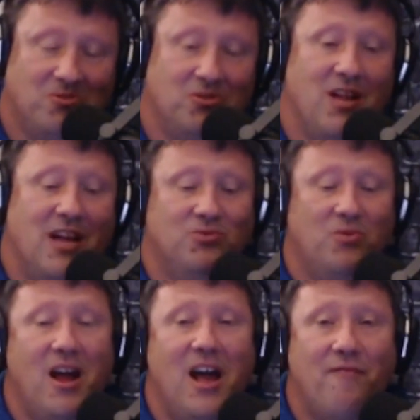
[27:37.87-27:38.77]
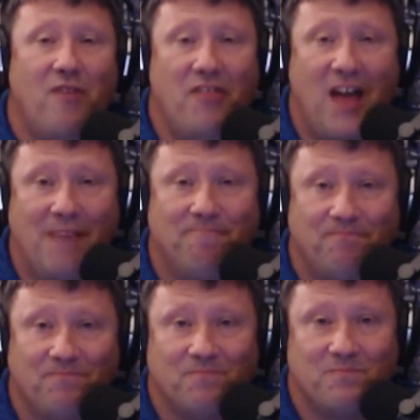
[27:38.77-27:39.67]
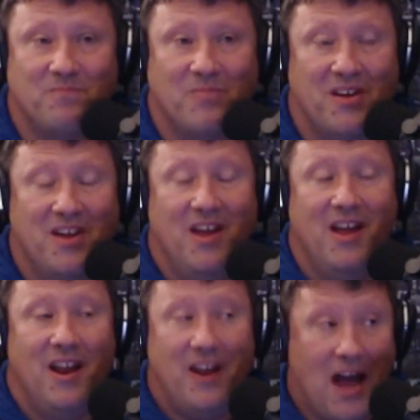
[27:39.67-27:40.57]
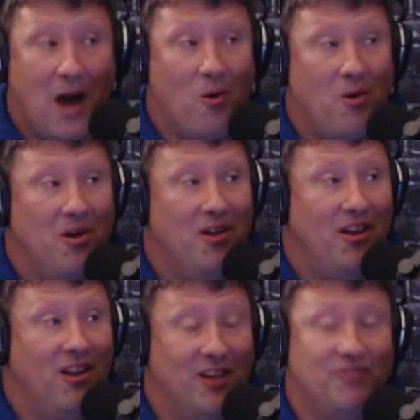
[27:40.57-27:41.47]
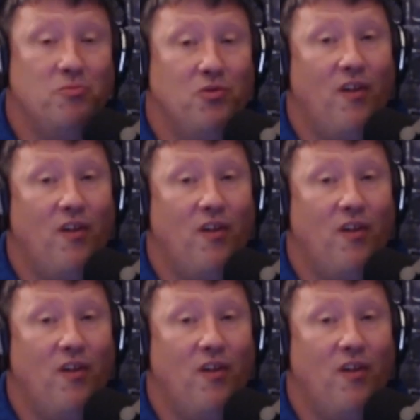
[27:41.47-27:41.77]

So that's what I have on that. Now, let's move